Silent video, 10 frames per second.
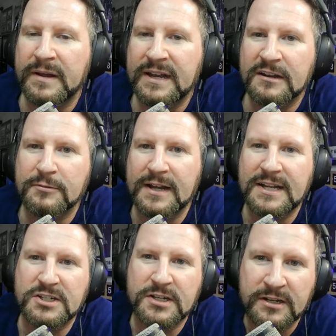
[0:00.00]
But here's what I
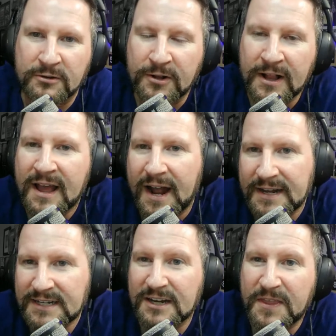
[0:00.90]
need you to do. I
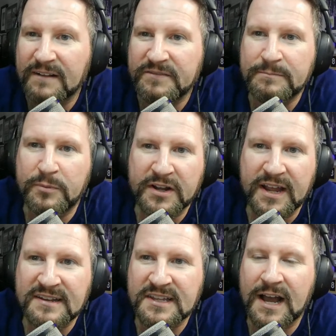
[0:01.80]
need you to think of this book
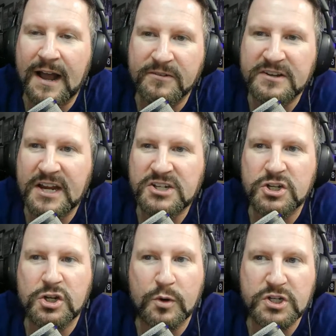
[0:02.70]
as the
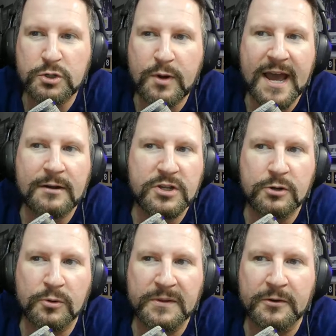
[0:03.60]
conversation you wish you had when
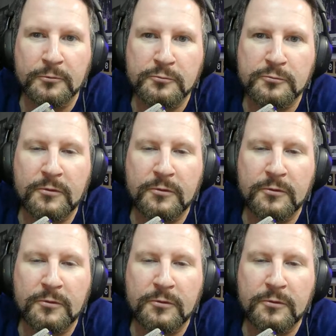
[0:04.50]
you were little,